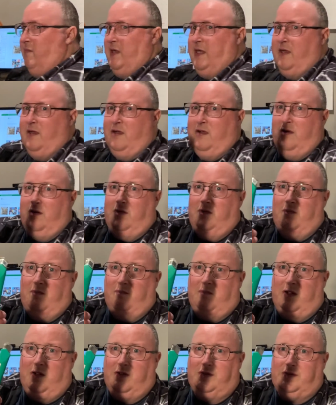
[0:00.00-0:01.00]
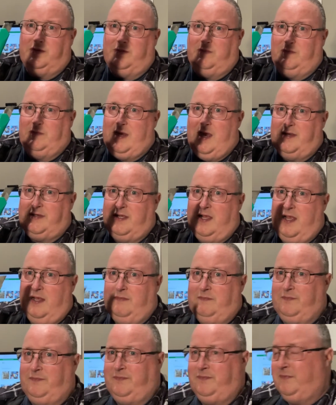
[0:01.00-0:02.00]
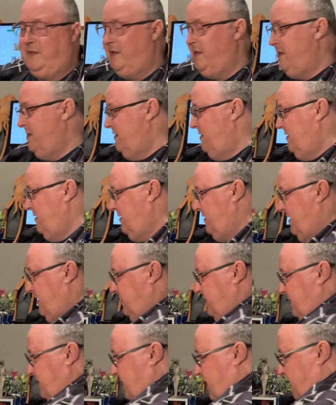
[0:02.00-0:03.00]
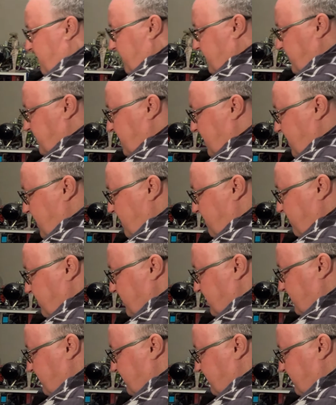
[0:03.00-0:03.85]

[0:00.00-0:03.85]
we go, box cutter. Let's cut the tape.